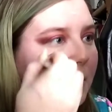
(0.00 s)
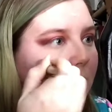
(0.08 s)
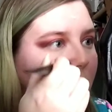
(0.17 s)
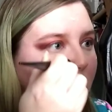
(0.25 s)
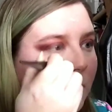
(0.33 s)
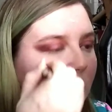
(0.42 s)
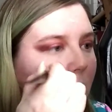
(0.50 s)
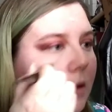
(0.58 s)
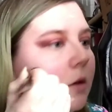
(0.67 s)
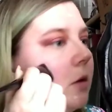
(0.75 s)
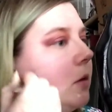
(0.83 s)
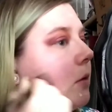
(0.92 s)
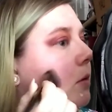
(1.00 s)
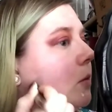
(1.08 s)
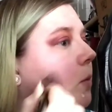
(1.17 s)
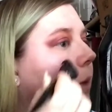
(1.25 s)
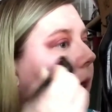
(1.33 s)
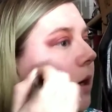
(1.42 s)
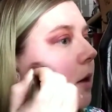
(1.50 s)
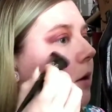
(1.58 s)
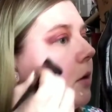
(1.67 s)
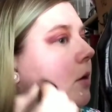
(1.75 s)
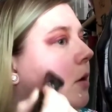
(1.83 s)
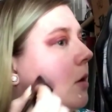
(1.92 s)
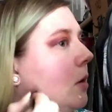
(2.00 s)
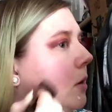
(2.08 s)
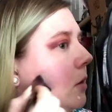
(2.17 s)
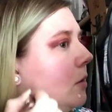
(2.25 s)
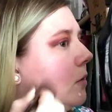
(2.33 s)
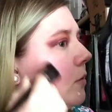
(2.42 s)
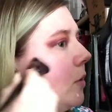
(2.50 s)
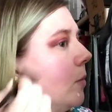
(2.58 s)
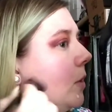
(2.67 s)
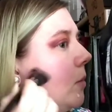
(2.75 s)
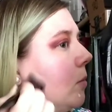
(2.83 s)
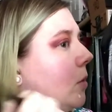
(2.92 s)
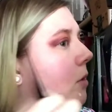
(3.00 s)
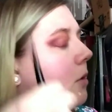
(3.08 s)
you wear from them,